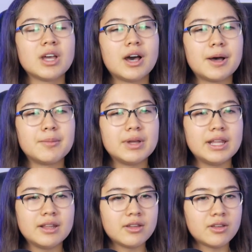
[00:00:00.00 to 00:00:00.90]

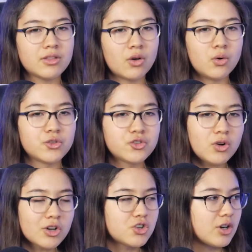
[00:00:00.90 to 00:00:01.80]
and the whole
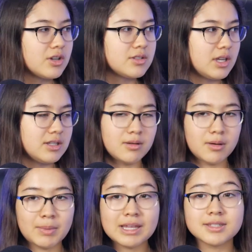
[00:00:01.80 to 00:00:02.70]
structure is
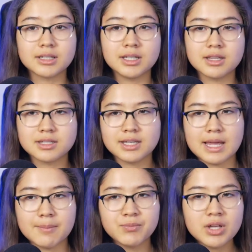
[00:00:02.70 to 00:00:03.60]
basically the
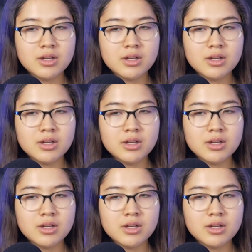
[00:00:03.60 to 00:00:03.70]
same.